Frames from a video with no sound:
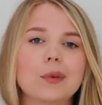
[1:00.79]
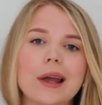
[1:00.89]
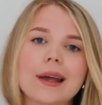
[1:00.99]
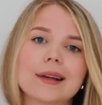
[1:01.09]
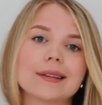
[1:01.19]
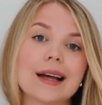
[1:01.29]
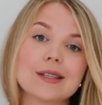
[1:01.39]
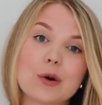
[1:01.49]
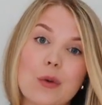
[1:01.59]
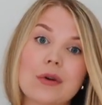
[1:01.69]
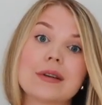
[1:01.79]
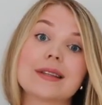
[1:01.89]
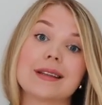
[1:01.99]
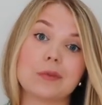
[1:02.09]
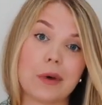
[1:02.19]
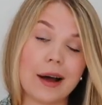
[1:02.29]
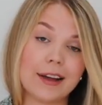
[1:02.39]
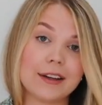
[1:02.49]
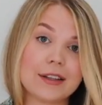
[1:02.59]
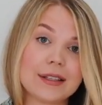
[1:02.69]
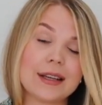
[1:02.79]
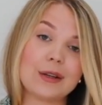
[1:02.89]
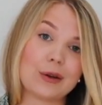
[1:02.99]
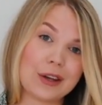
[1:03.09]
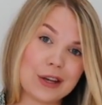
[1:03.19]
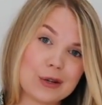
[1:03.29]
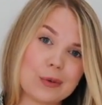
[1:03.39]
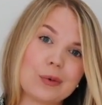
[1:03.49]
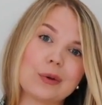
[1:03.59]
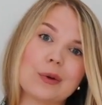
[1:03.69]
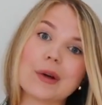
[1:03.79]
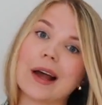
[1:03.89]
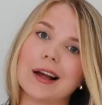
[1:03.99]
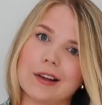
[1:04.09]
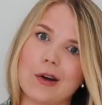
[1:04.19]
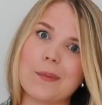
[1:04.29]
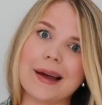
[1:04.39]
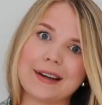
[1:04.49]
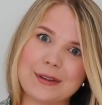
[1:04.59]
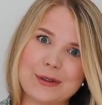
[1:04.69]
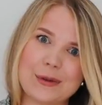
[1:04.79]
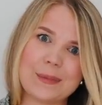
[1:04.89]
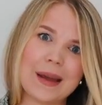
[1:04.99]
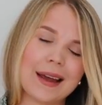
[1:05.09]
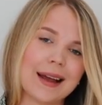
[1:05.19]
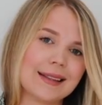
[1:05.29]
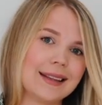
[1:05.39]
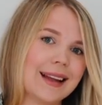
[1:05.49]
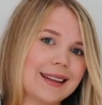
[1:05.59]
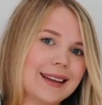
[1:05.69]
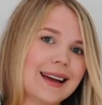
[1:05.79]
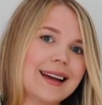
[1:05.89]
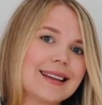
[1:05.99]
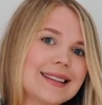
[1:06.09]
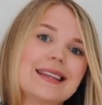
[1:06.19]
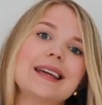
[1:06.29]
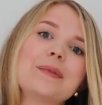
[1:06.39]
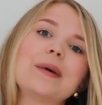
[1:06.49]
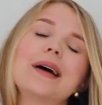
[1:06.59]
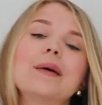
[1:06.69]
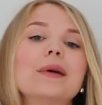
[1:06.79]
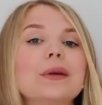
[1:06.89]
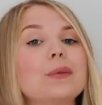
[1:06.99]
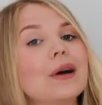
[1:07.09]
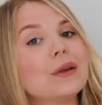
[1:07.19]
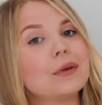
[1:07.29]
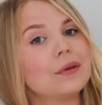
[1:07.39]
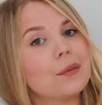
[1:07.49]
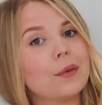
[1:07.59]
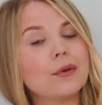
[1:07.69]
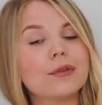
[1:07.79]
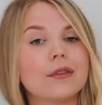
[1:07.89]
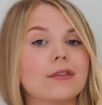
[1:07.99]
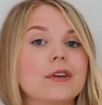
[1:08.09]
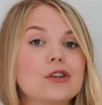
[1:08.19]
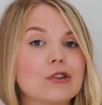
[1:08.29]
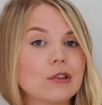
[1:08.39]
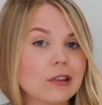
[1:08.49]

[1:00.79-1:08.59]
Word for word: the way, less cords and wires in your kitchen will look a lot better too. That's another tip when you want to remove visual